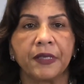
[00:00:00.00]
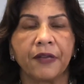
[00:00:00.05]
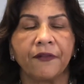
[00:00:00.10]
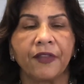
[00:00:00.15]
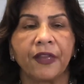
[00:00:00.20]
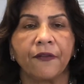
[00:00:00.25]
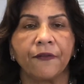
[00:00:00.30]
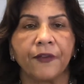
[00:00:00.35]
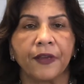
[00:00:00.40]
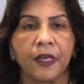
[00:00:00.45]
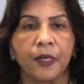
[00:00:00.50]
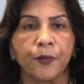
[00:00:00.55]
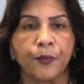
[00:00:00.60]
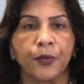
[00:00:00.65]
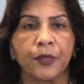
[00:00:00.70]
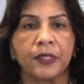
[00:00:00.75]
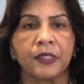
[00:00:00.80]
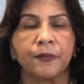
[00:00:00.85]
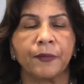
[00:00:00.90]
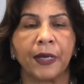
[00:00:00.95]
their
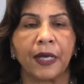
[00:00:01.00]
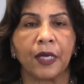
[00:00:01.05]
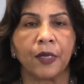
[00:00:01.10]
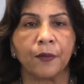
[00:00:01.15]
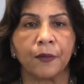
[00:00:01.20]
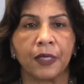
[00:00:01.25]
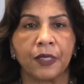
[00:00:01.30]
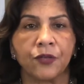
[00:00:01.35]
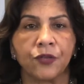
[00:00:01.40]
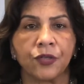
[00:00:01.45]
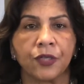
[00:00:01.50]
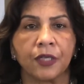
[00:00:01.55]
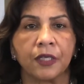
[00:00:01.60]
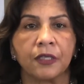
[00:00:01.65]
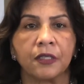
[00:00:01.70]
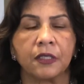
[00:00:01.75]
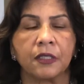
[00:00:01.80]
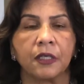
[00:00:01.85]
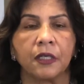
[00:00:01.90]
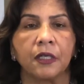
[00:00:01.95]
fingerprints,
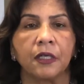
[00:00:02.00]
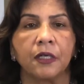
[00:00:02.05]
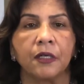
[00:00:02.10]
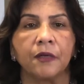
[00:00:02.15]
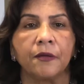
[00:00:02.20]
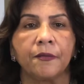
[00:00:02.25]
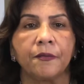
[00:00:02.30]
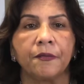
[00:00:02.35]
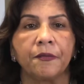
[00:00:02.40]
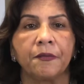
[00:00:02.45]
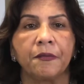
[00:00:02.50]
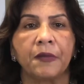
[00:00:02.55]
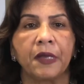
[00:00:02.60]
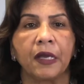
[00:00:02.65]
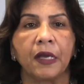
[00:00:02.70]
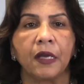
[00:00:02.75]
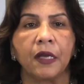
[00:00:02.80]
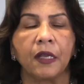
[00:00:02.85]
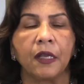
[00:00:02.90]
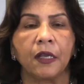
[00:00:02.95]
biometrics,
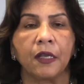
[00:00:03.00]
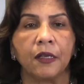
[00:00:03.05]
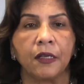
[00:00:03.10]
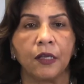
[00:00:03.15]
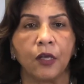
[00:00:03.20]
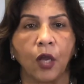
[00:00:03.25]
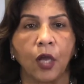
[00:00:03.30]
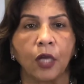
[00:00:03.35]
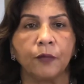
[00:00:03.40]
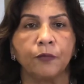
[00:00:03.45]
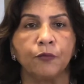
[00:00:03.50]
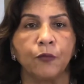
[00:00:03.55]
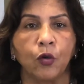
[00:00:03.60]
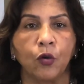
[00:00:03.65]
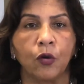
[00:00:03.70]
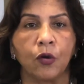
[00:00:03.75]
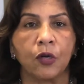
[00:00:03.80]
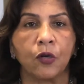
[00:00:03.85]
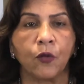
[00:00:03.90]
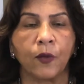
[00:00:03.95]
a lot
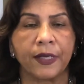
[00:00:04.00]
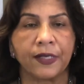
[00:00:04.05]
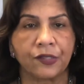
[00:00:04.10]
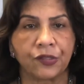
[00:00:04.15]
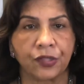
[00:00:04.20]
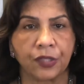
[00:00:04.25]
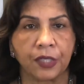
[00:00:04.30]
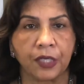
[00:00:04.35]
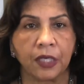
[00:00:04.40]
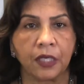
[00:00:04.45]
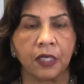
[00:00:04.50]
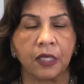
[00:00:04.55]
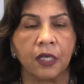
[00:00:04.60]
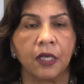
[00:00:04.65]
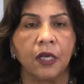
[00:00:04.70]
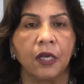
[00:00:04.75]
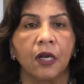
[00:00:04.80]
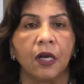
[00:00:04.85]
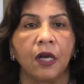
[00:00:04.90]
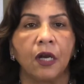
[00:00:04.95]
more questioning
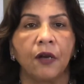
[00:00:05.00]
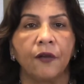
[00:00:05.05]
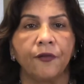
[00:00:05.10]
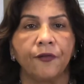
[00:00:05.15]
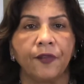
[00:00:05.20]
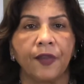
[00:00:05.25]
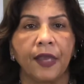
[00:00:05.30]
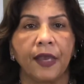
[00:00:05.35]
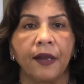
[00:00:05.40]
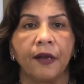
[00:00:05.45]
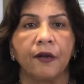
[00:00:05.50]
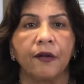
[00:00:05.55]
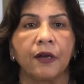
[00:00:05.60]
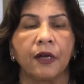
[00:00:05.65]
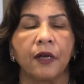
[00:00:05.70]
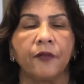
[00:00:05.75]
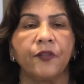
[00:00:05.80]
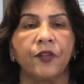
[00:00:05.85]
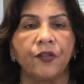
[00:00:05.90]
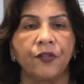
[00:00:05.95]
of
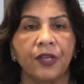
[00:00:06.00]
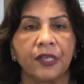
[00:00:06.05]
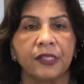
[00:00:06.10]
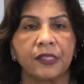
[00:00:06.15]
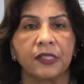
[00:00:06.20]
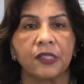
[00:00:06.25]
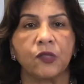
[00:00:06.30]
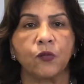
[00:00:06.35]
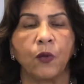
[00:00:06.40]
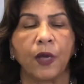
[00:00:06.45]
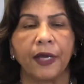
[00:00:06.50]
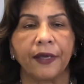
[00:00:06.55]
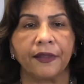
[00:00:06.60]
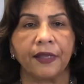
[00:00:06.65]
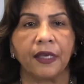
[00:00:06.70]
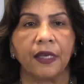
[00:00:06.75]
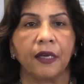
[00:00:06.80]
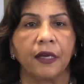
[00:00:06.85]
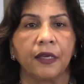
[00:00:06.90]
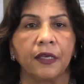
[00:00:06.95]
the reasons why
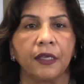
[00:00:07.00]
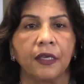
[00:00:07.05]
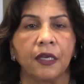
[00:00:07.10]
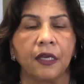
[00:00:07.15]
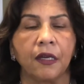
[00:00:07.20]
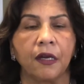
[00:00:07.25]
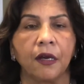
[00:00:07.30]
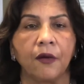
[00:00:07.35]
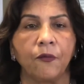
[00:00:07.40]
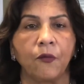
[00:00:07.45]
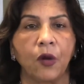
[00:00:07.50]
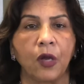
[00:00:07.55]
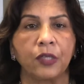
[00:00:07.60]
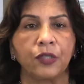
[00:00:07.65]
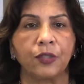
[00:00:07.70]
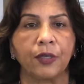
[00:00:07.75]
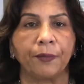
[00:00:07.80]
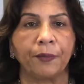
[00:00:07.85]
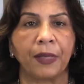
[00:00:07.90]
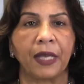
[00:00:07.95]
they are here, want
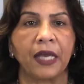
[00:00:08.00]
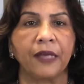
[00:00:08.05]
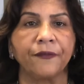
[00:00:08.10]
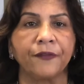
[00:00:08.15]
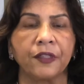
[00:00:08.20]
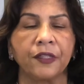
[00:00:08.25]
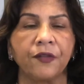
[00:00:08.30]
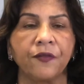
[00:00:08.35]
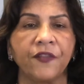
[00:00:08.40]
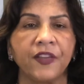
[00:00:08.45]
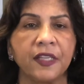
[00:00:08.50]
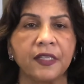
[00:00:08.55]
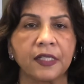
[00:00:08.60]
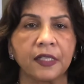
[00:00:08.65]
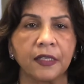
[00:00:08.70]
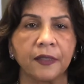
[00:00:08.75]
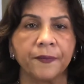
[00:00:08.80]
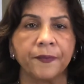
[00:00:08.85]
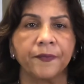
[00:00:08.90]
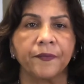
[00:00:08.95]
to apply for the
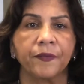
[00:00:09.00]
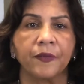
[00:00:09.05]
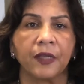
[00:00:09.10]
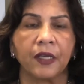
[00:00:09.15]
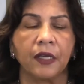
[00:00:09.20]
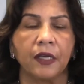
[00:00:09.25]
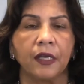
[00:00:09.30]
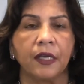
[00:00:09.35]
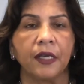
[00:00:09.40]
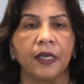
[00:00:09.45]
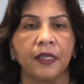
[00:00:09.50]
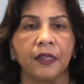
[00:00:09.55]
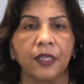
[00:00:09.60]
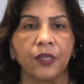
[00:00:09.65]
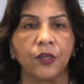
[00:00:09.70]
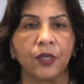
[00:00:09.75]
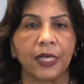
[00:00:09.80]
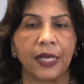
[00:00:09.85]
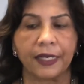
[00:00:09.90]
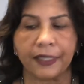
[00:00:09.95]
visa in the
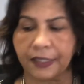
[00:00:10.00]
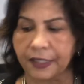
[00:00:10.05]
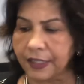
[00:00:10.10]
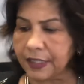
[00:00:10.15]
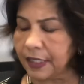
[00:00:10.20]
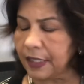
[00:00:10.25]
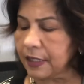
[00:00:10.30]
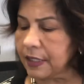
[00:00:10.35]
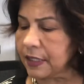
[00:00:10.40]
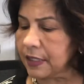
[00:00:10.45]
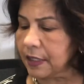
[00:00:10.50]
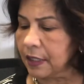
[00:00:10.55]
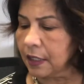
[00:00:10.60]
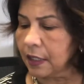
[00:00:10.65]
United States.